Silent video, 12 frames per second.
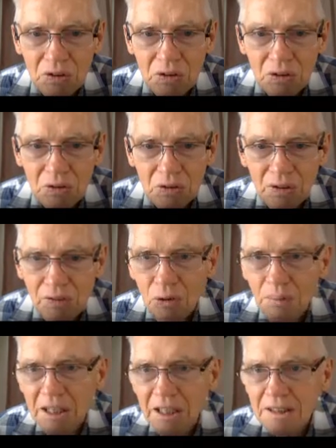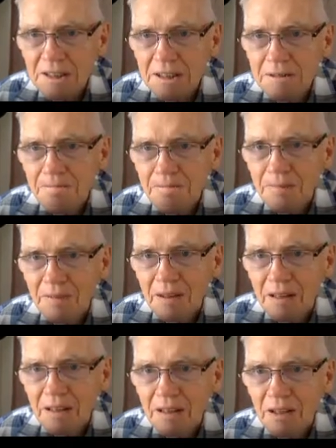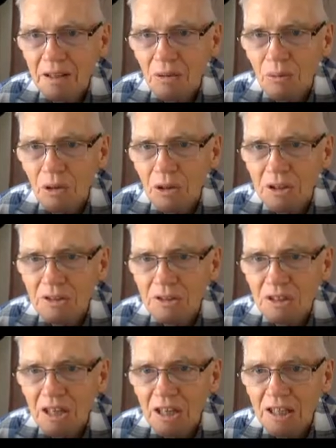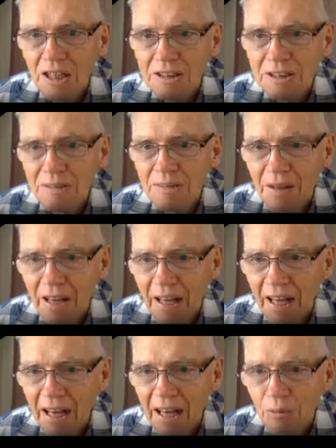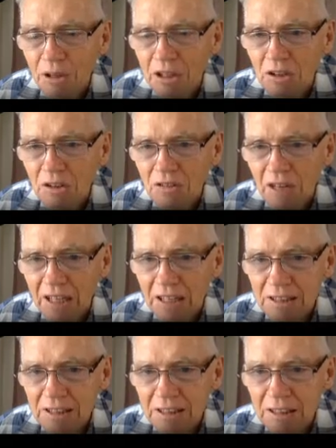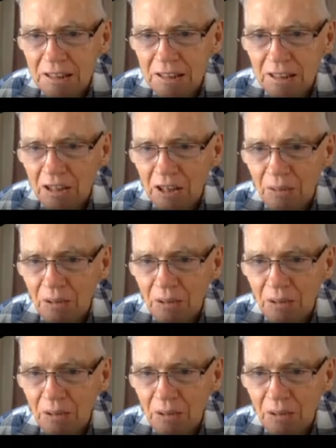3 or 4 minutes. Work in silence. And when you've done it, I